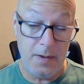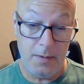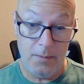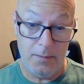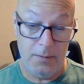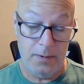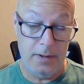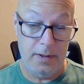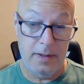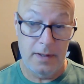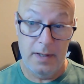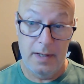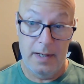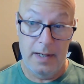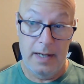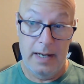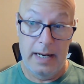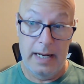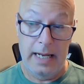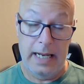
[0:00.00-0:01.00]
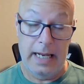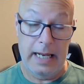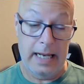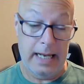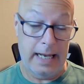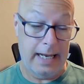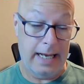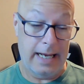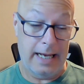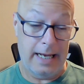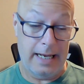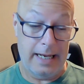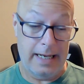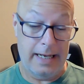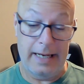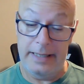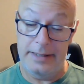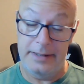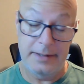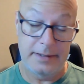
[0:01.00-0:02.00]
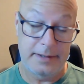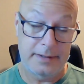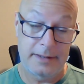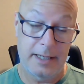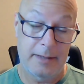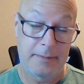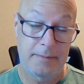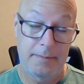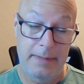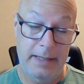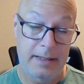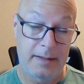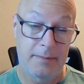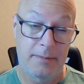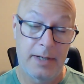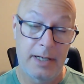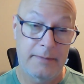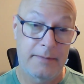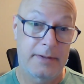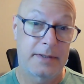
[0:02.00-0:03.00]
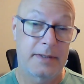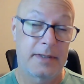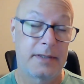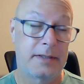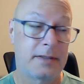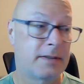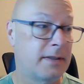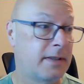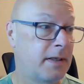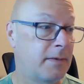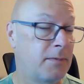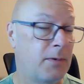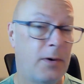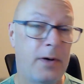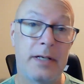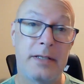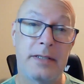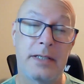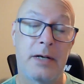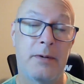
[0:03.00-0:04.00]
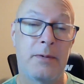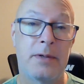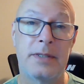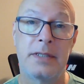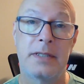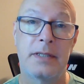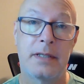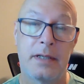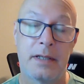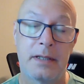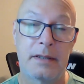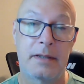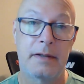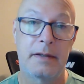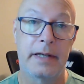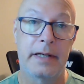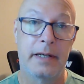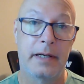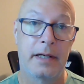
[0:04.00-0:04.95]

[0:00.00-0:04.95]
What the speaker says: where I just stopped making breakfast because in the mornings I wasn't hungry.